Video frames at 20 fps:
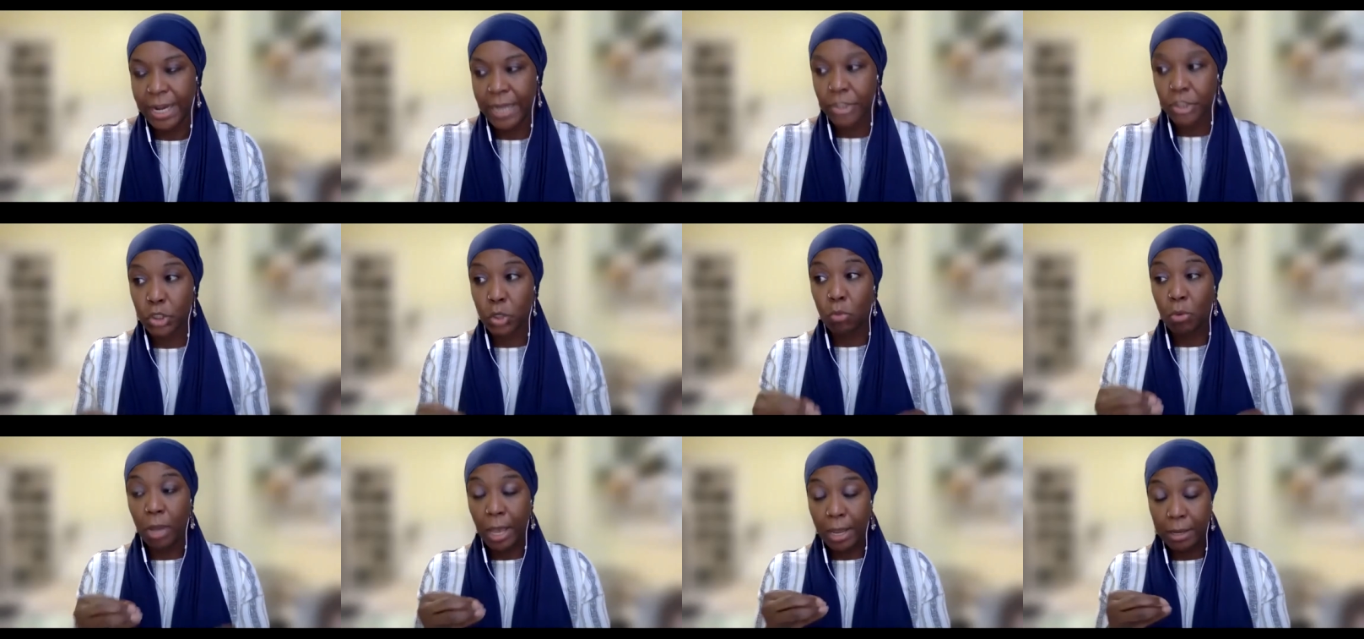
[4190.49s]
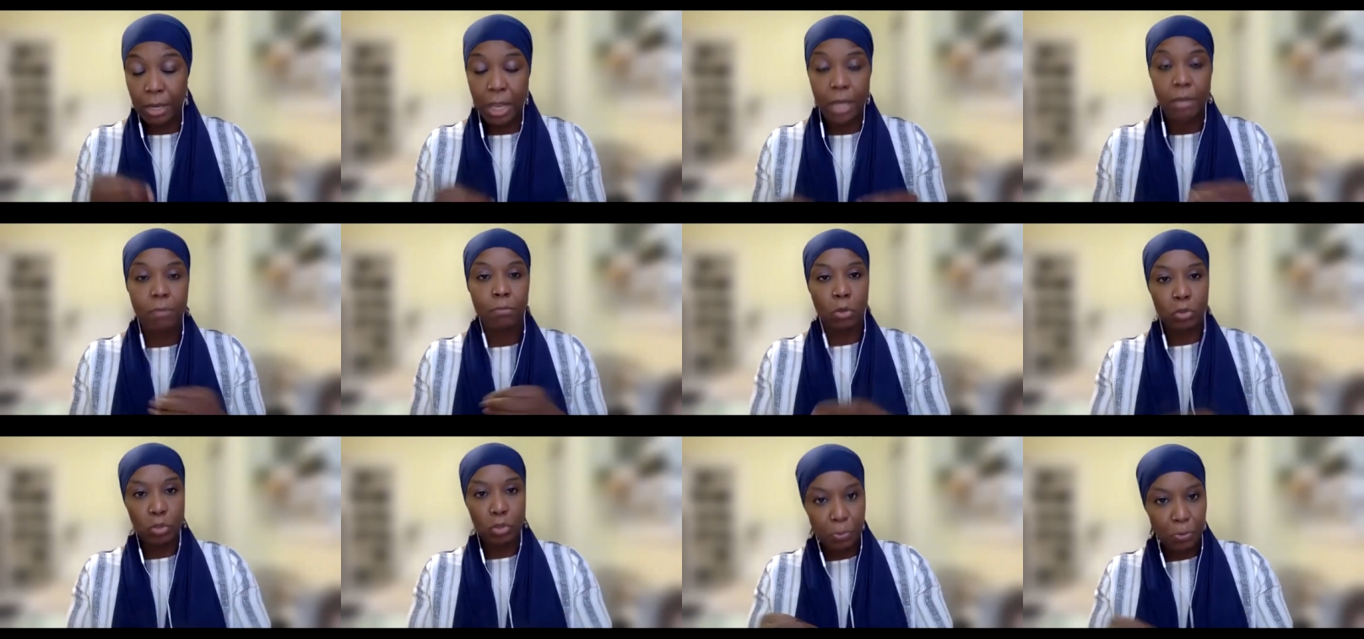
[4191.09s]
And so, and
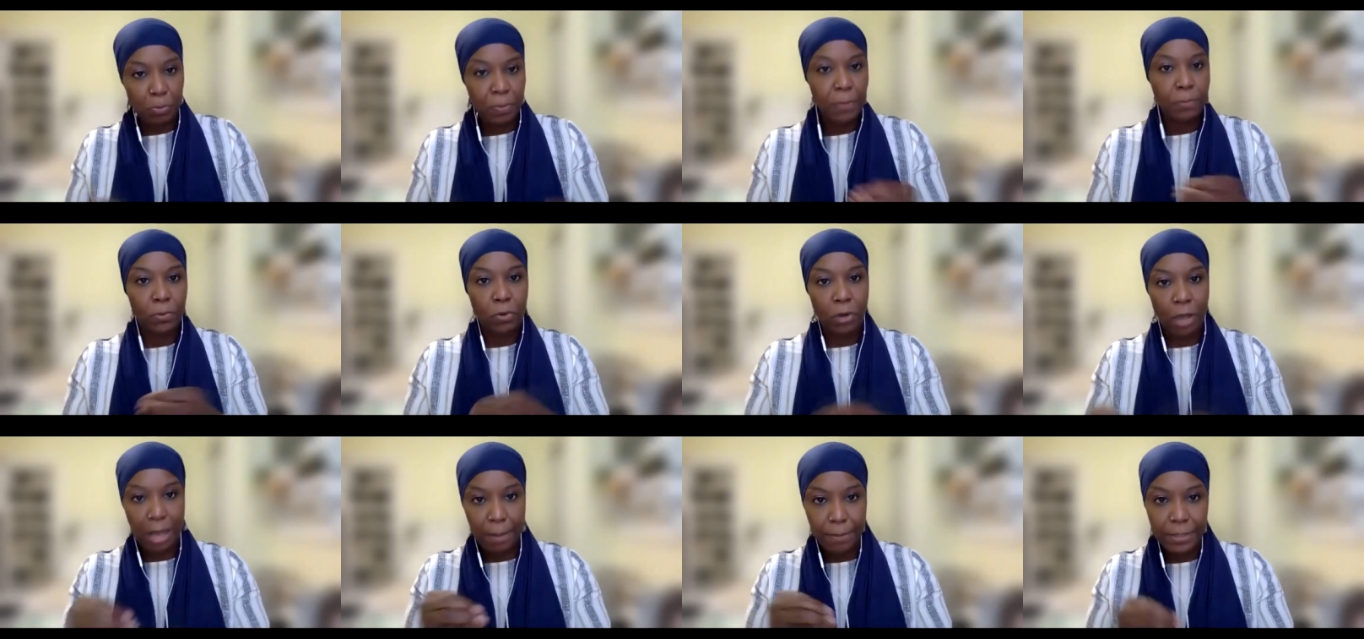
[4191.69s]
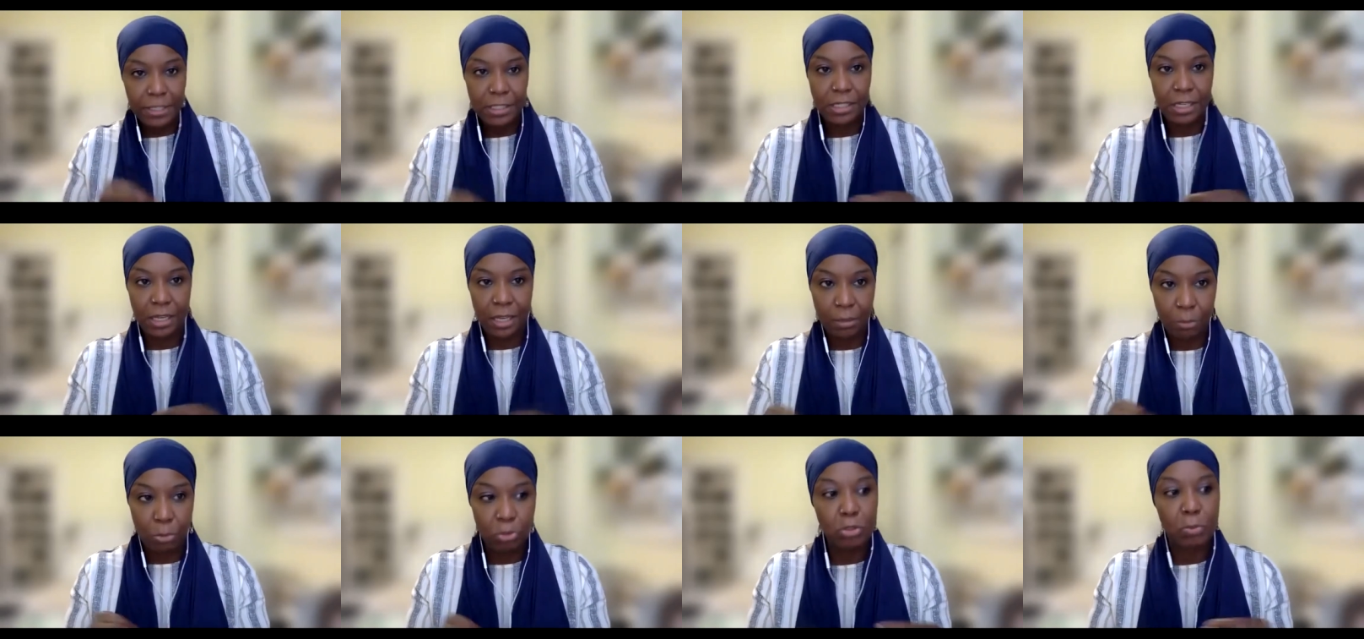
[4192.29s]
multiple people
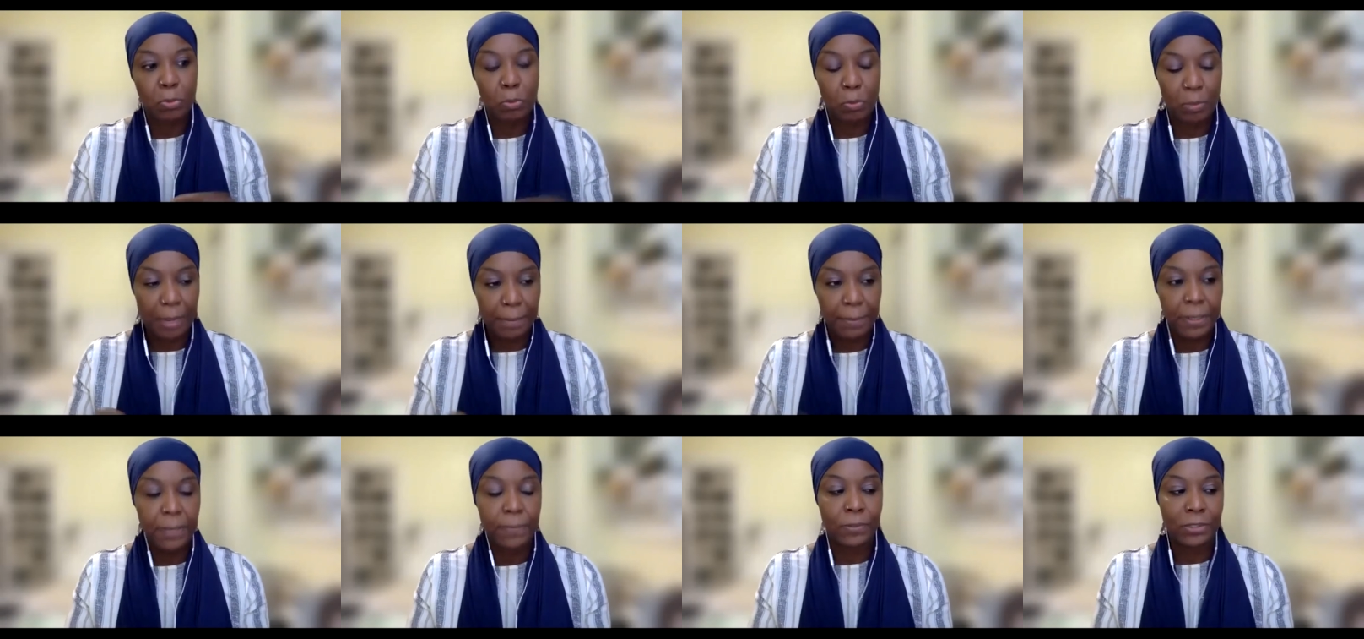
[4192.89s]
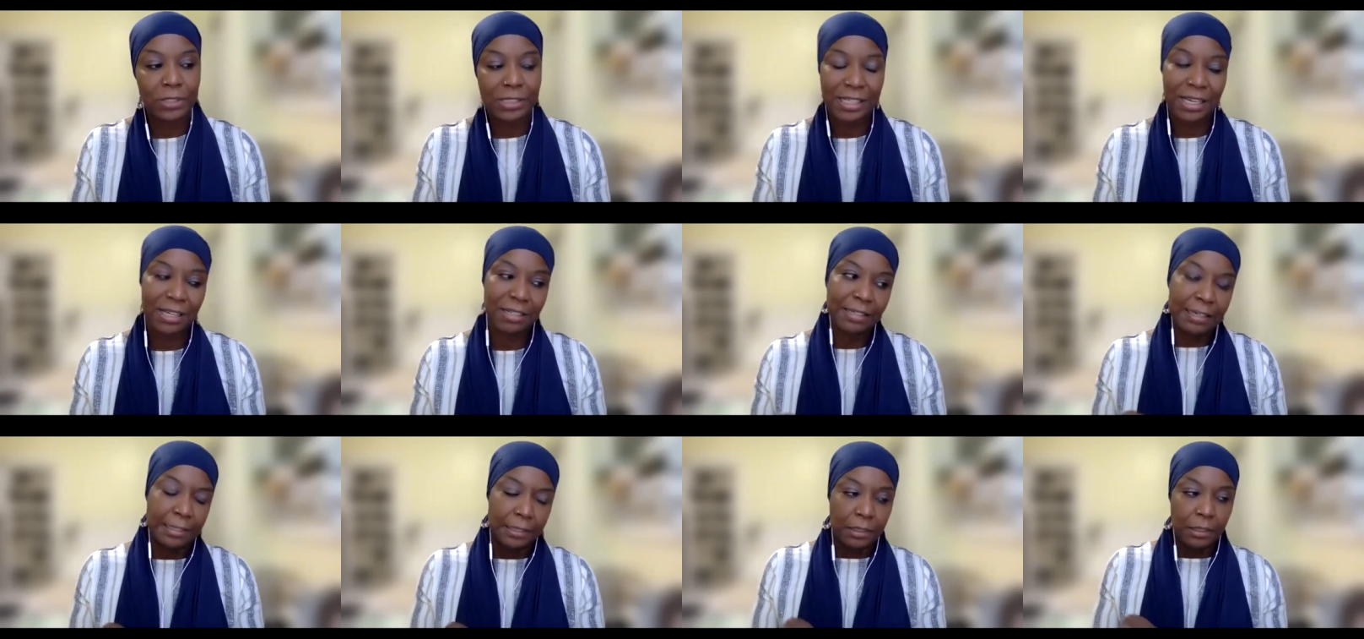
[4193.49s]
commented, multiple Black people, and
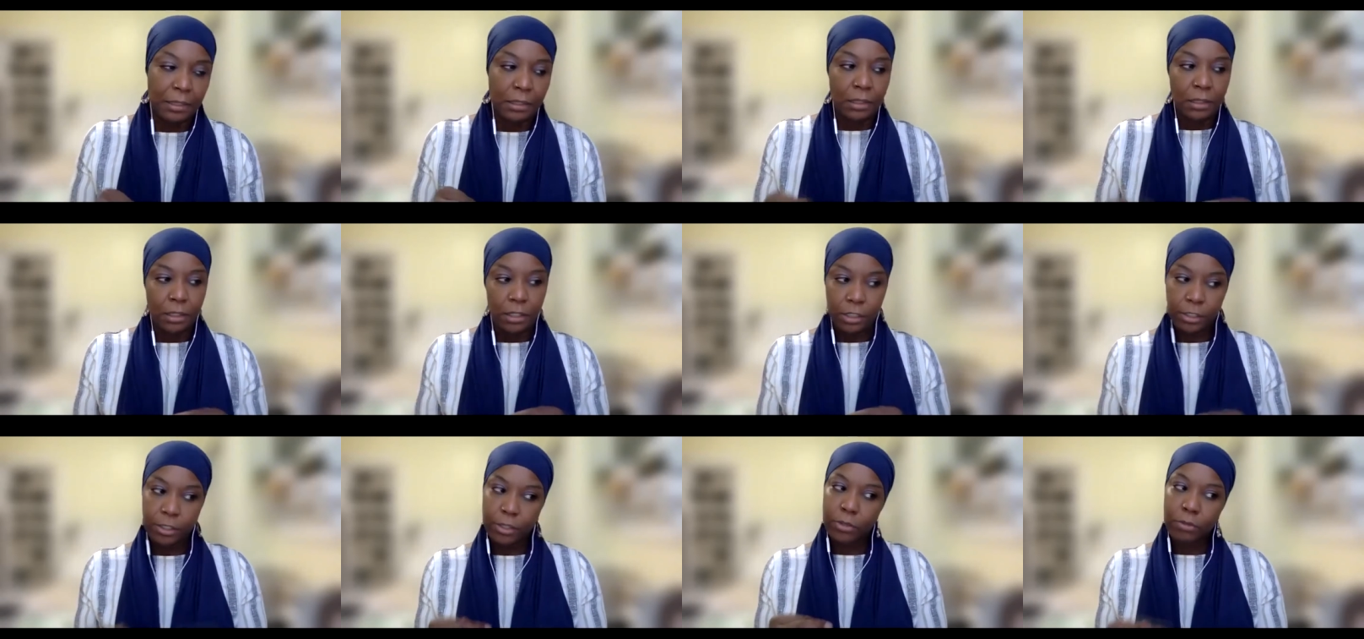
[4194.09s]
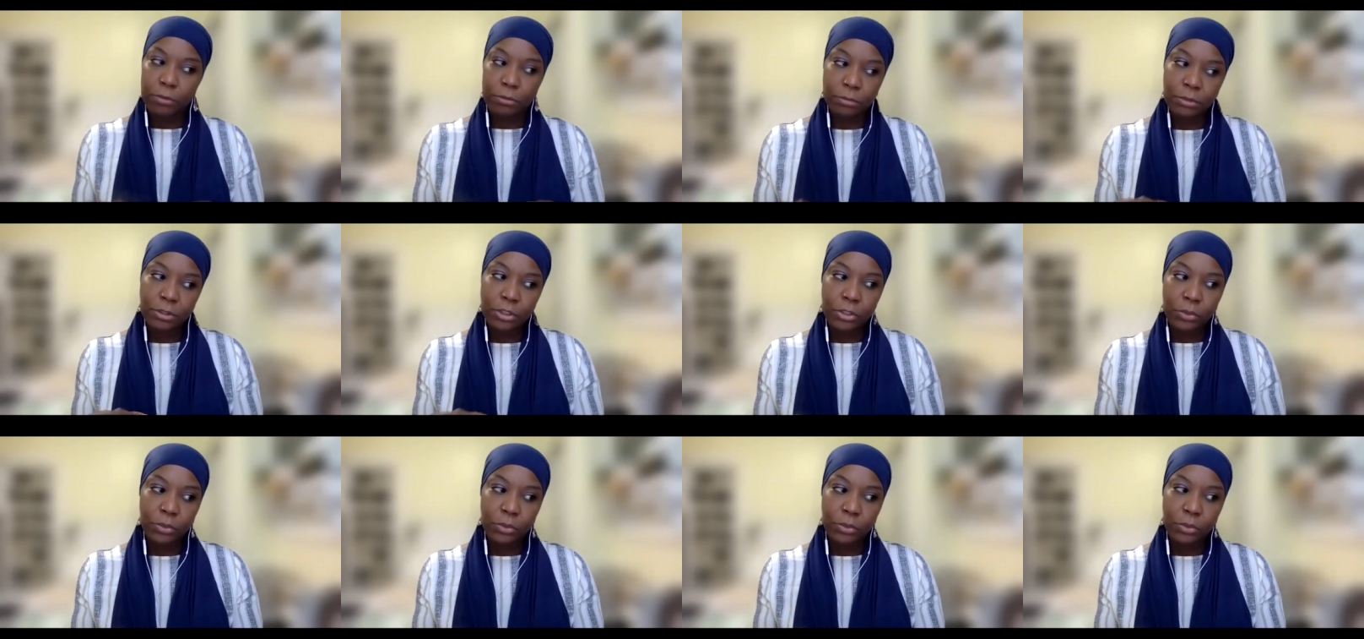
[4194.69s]
said, you know,